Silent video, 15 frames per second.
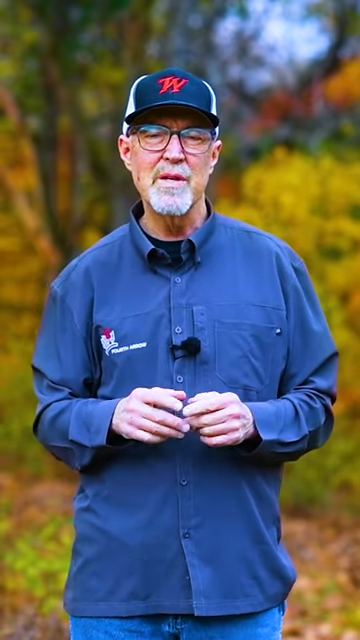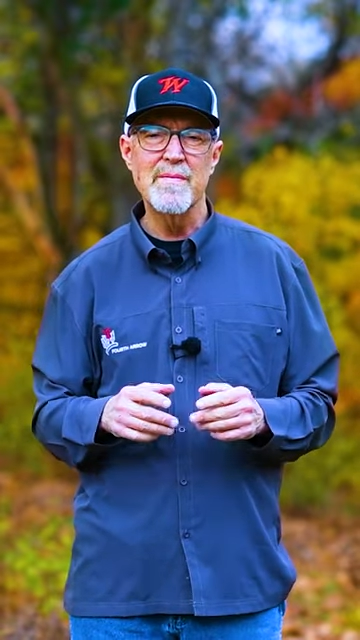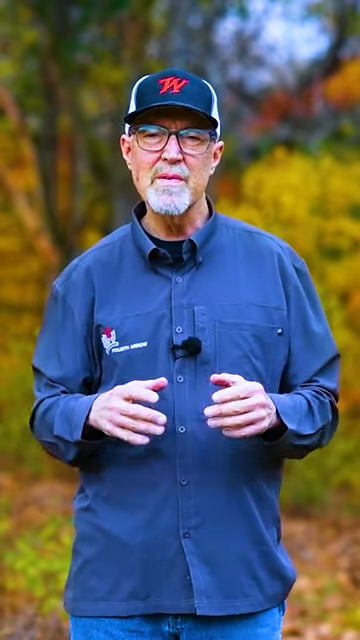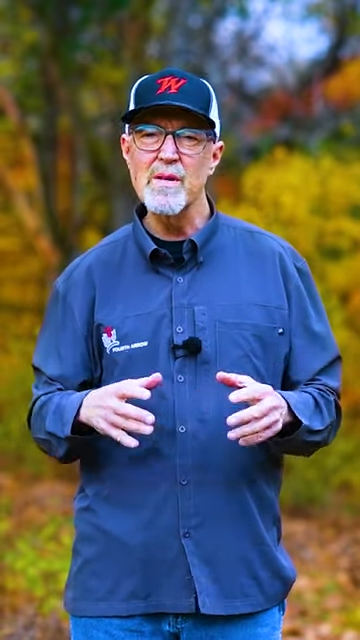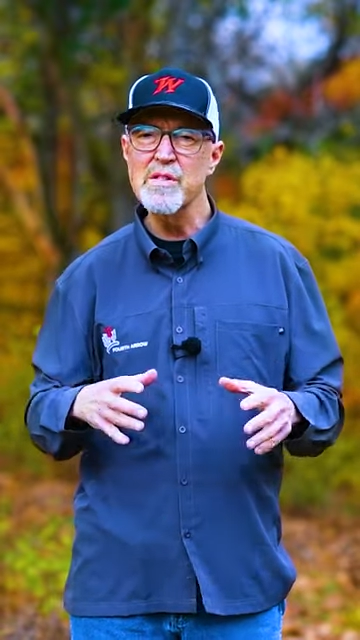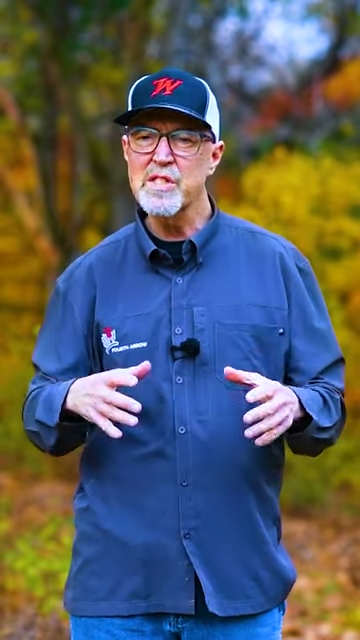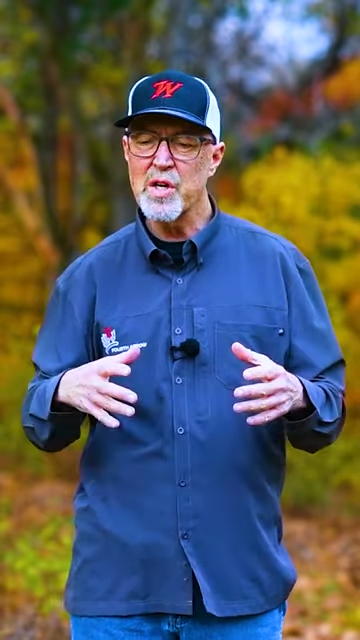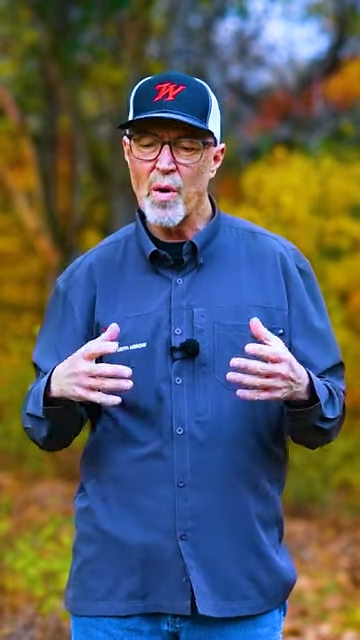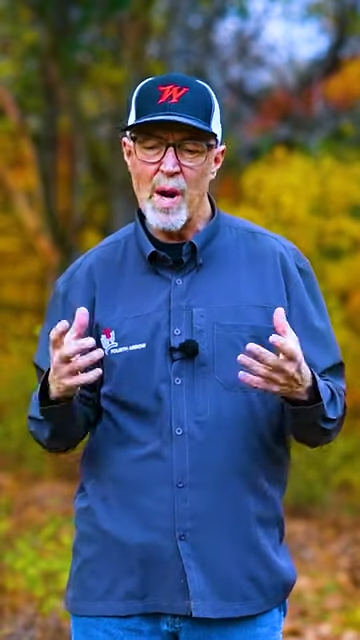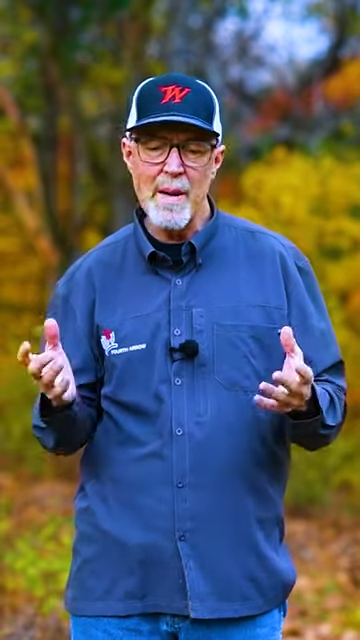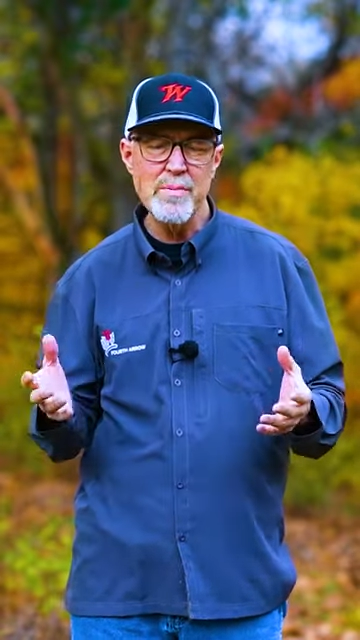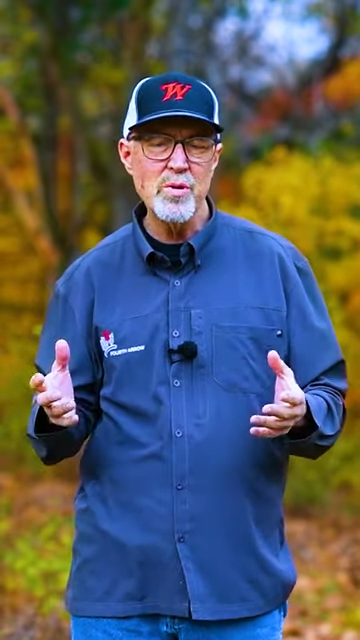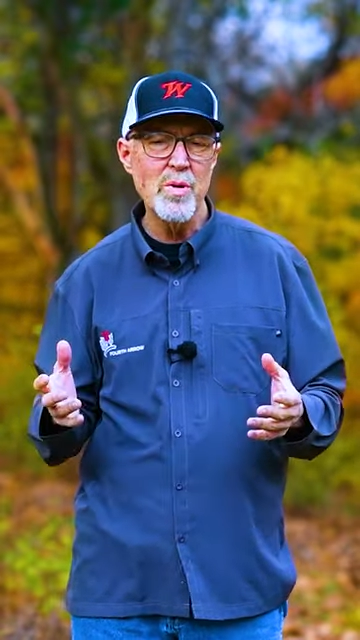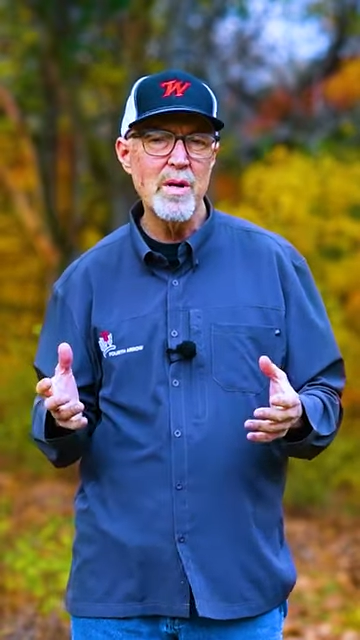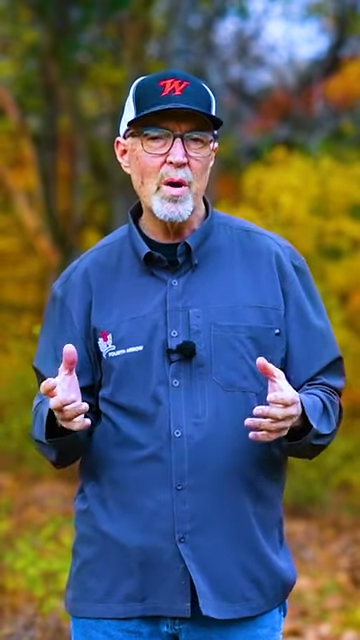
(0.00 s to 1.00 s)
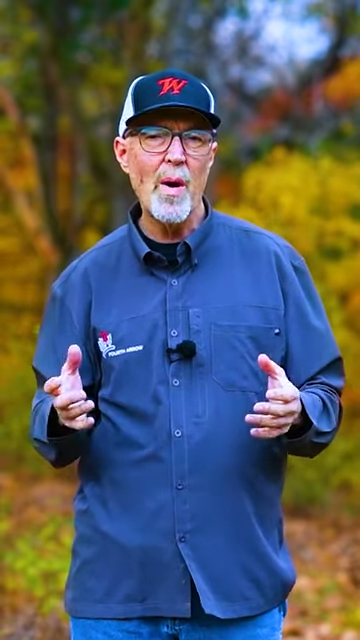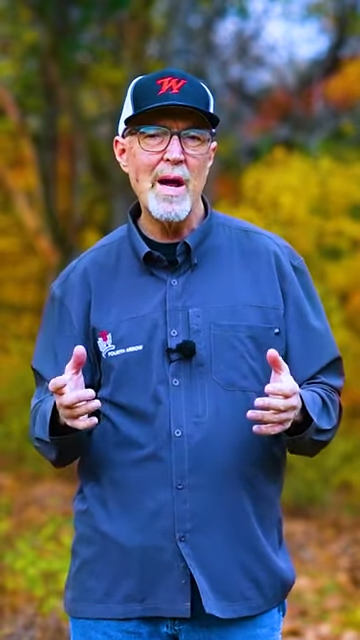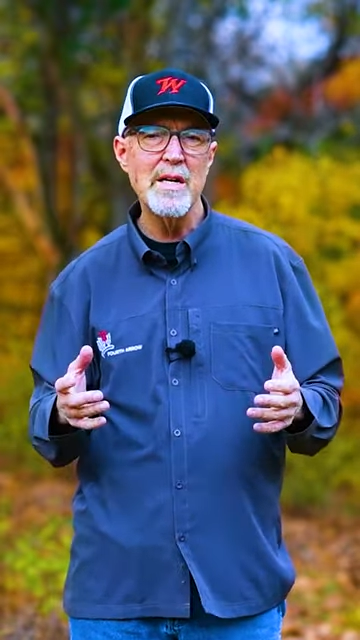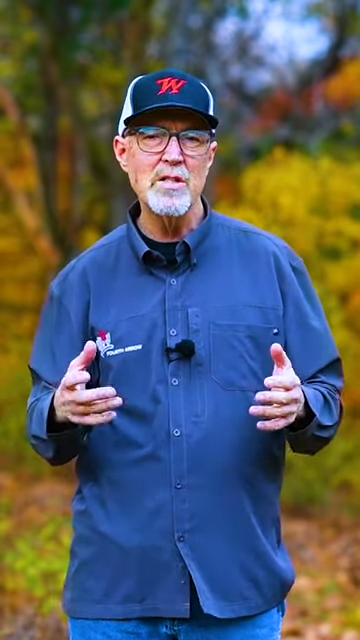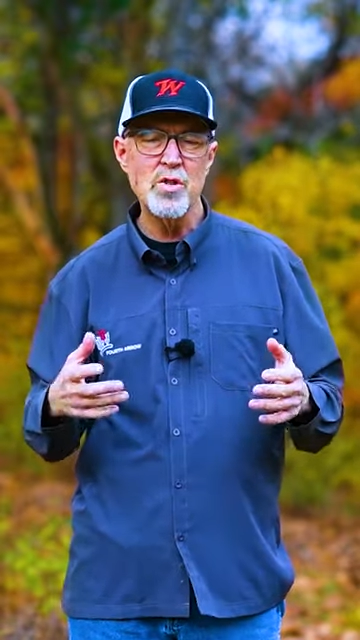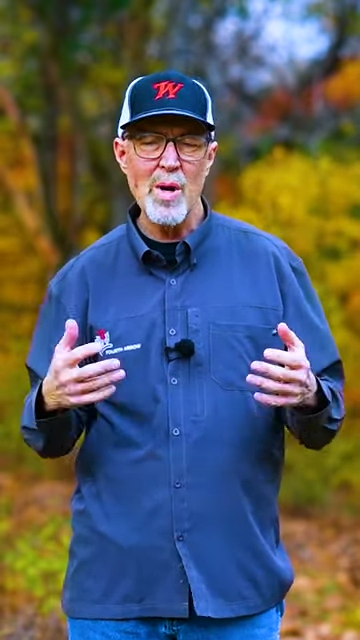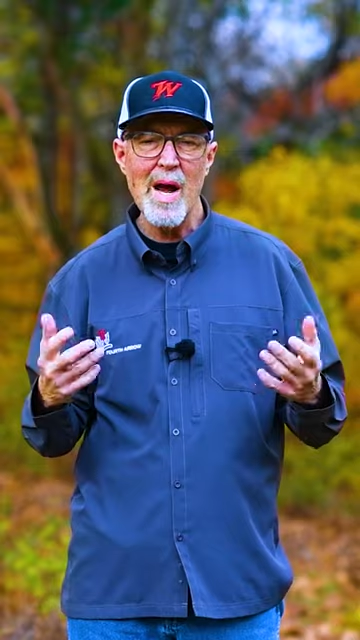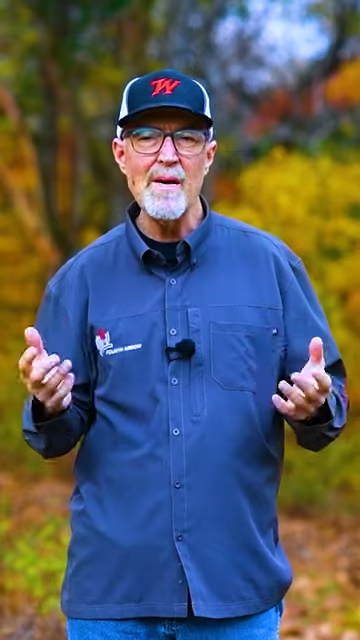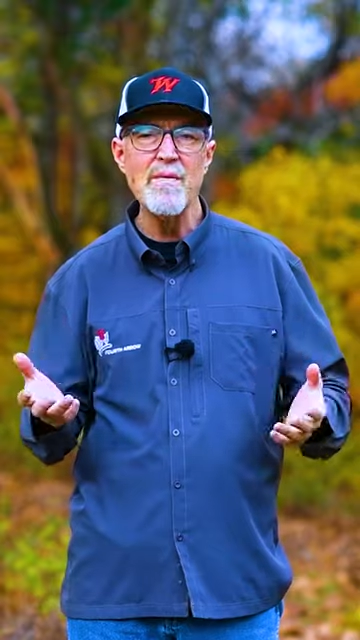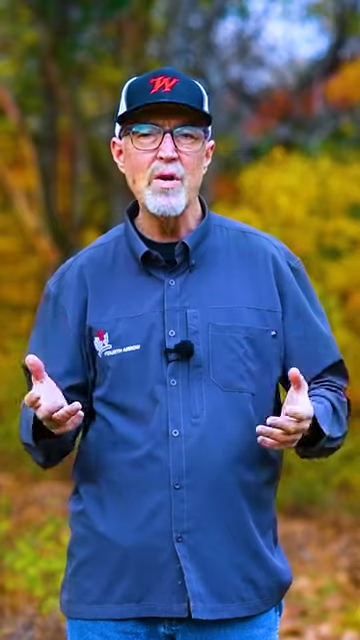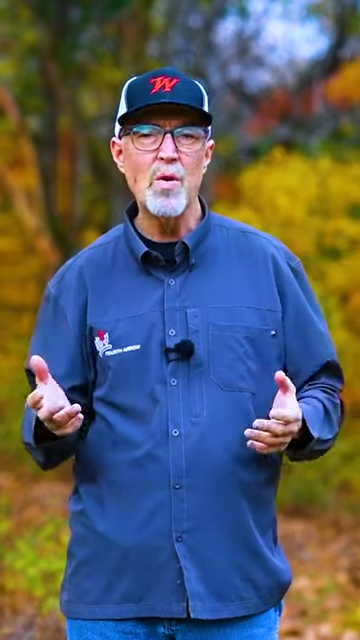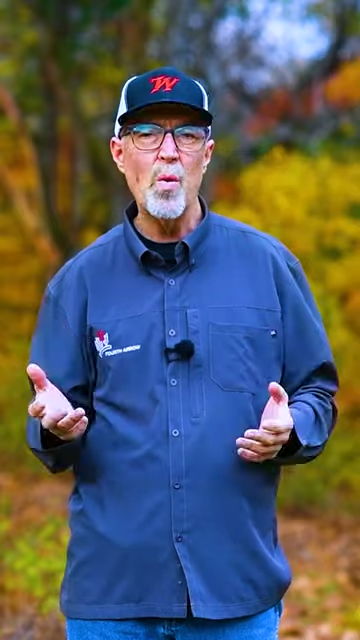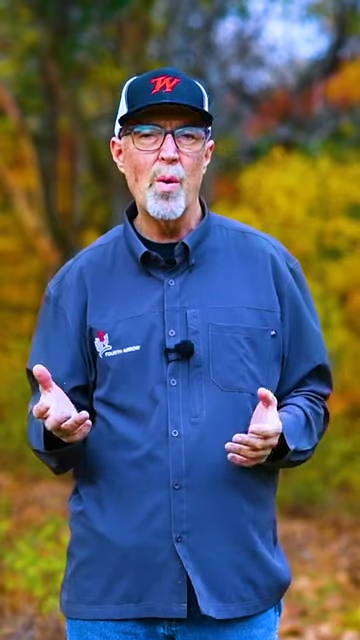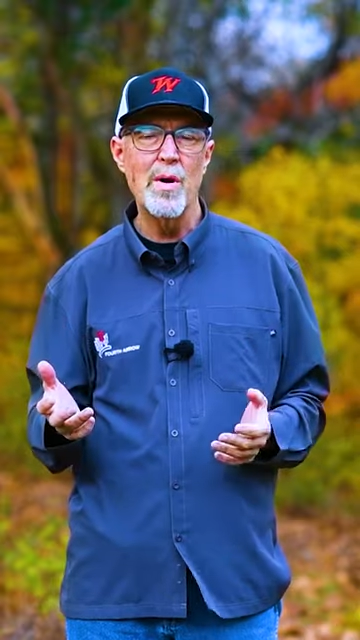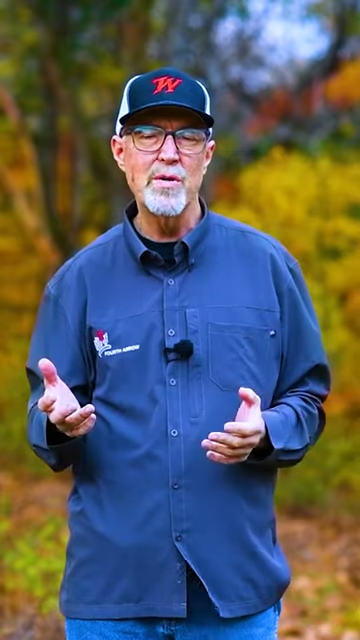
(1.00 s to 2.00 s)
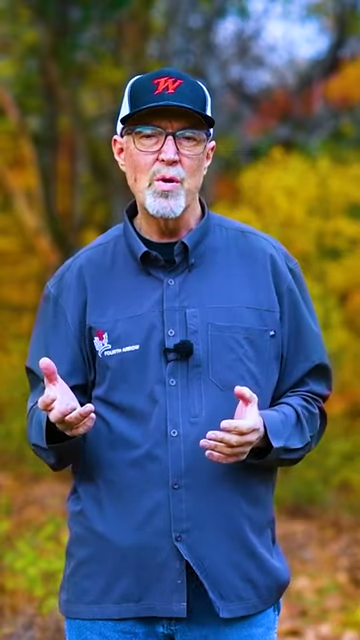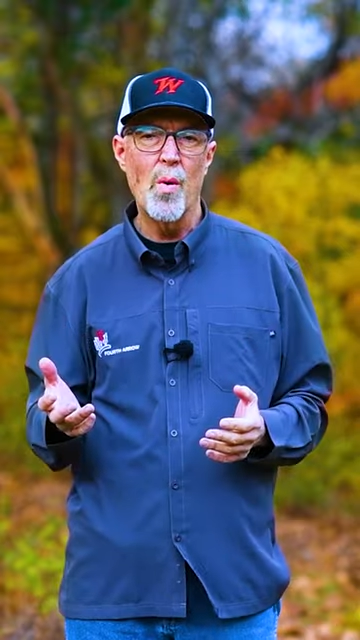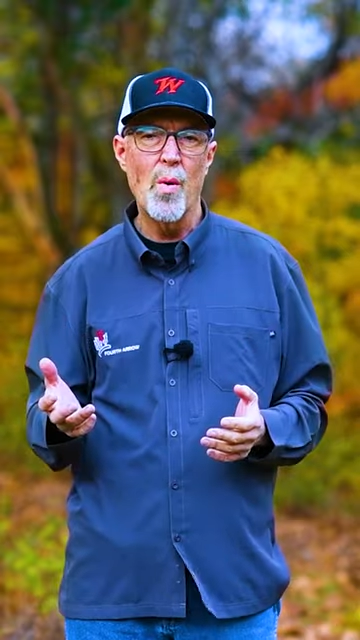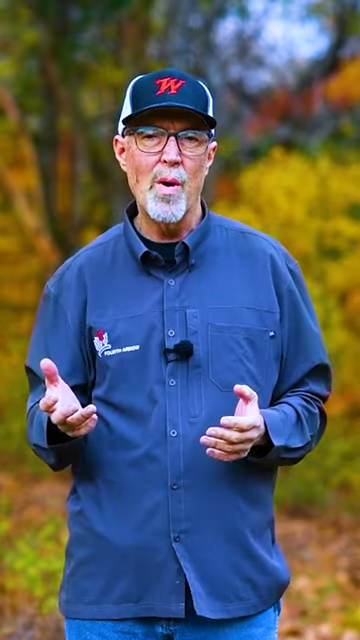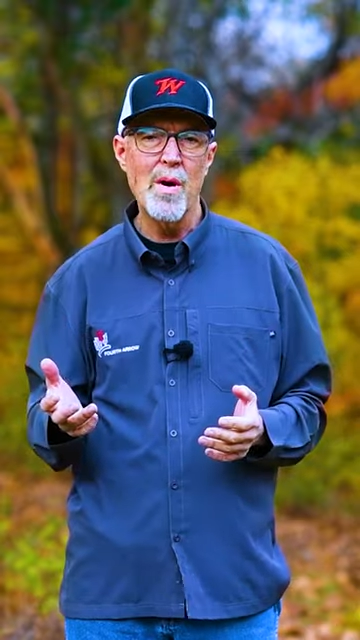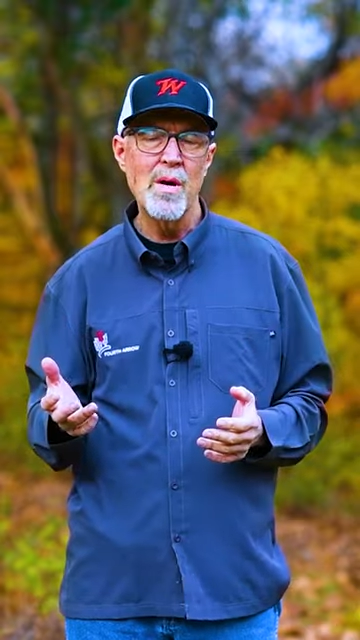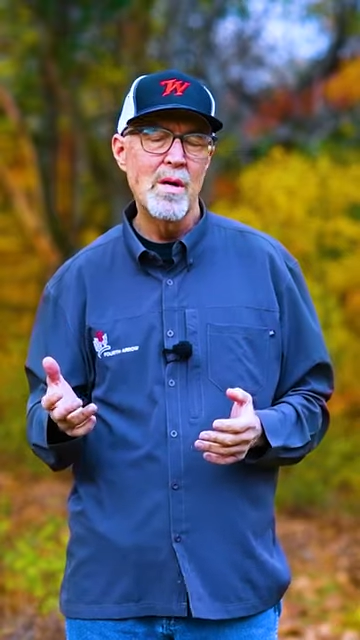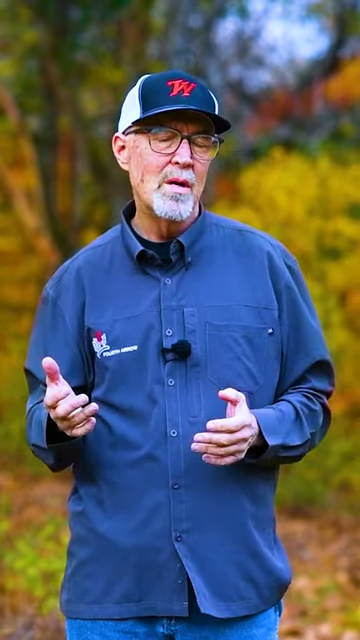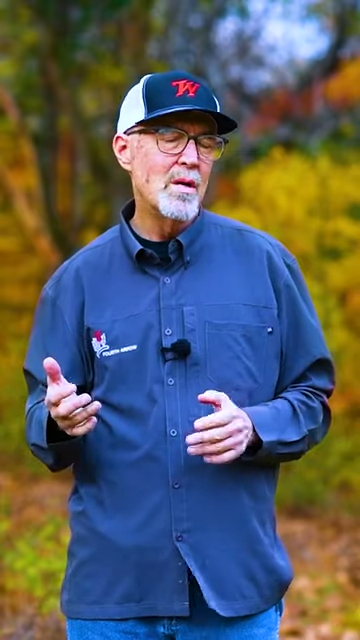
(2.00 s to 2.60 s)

If those scrapes are in a great travel corridor,